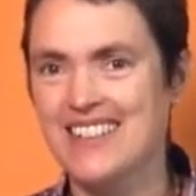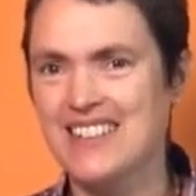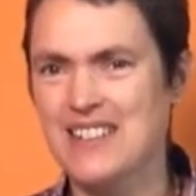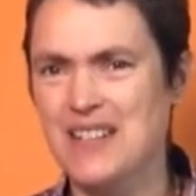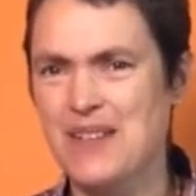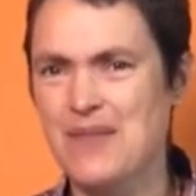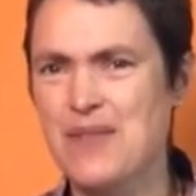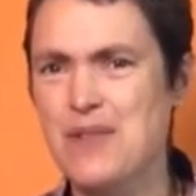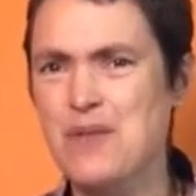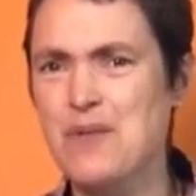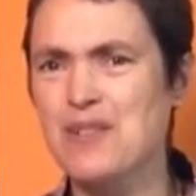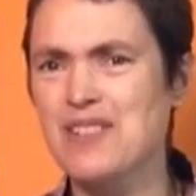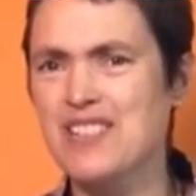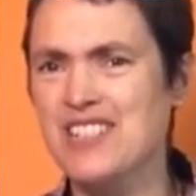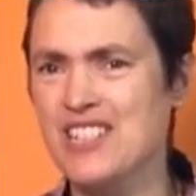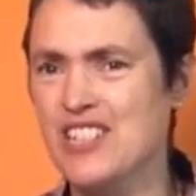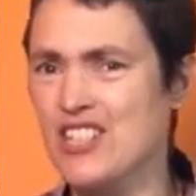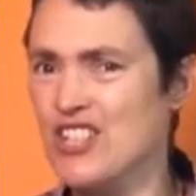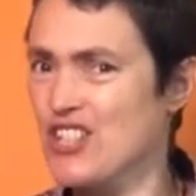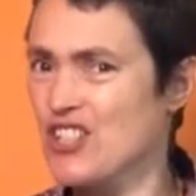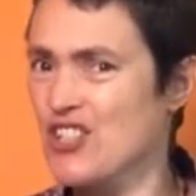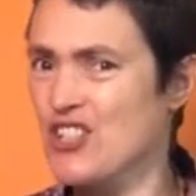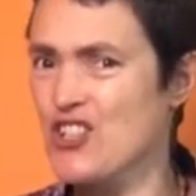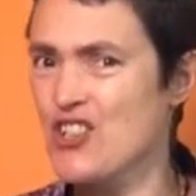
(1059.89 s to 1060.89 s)
So if you want to
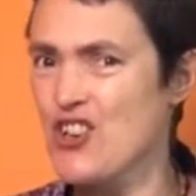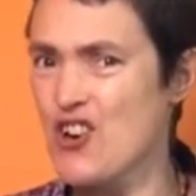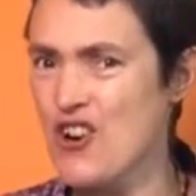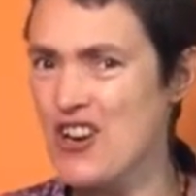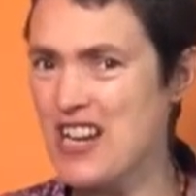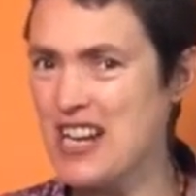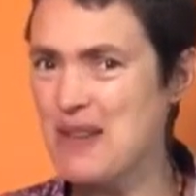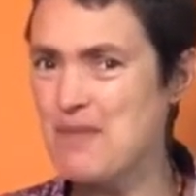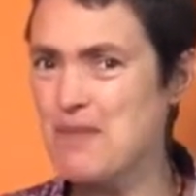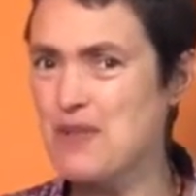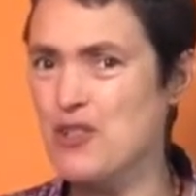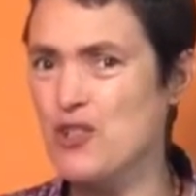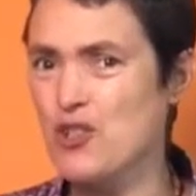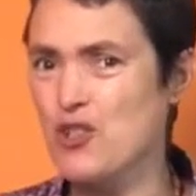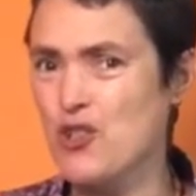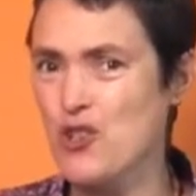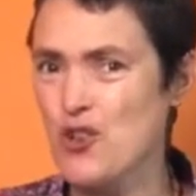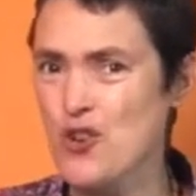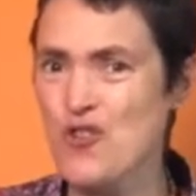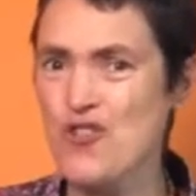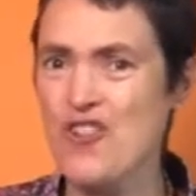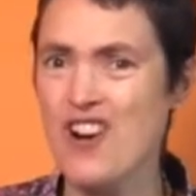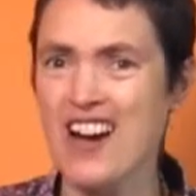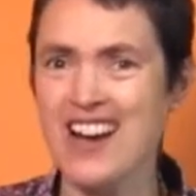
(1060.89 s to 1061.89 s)
just join in with
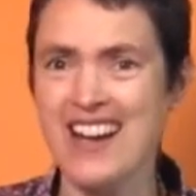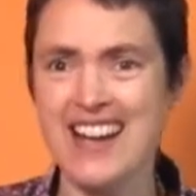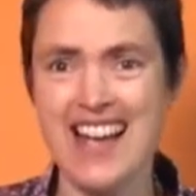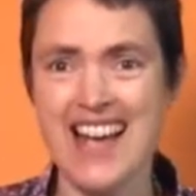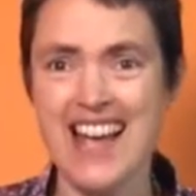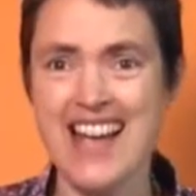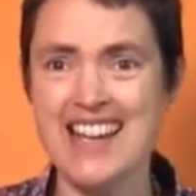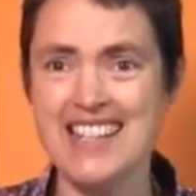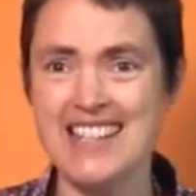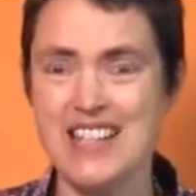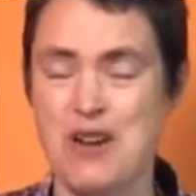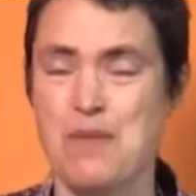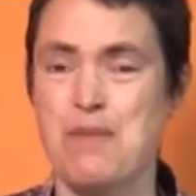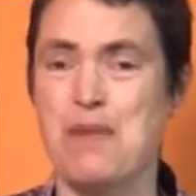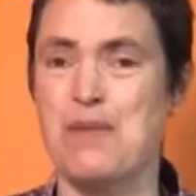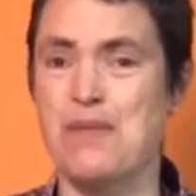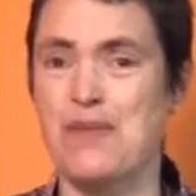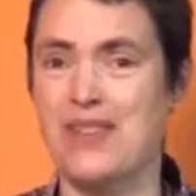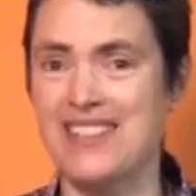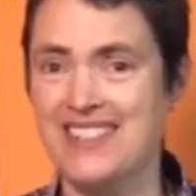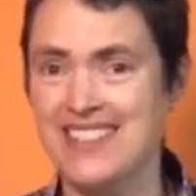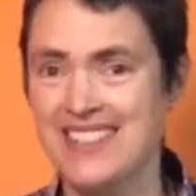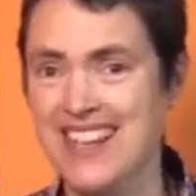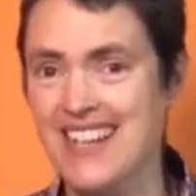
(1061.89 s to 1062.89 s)
turaye, that would be
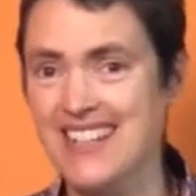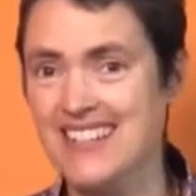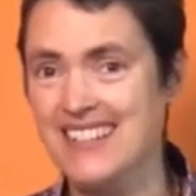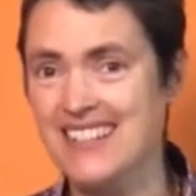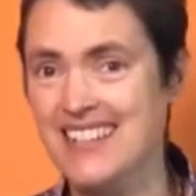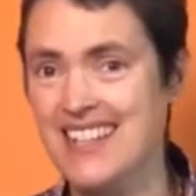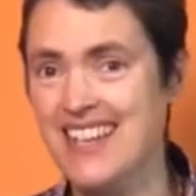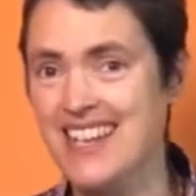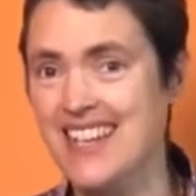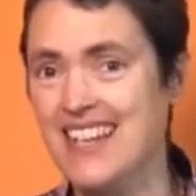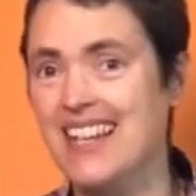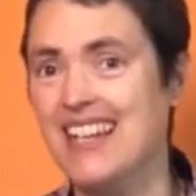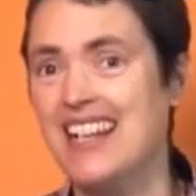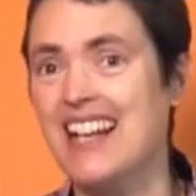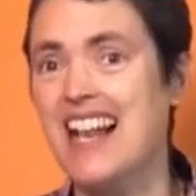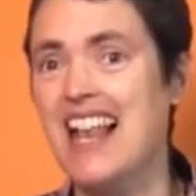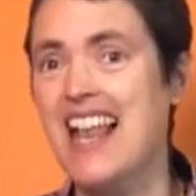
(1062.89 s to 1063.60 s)
fantastic.